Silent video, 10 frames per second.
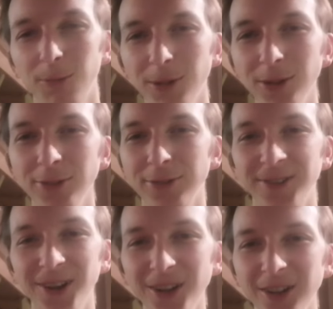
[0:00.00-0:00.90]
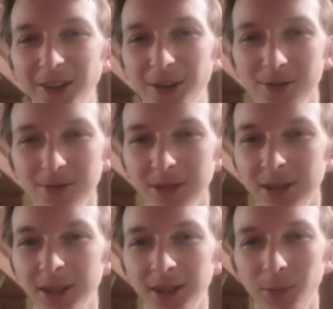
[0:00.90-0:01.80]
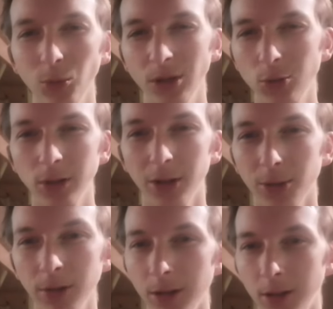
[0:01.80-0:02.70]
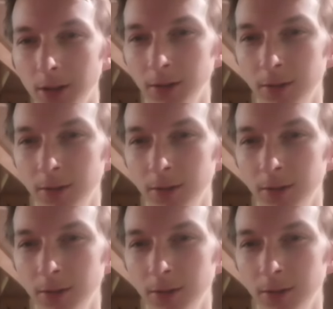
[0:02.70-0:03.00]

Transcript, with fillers: What the fuck? No. Only 23.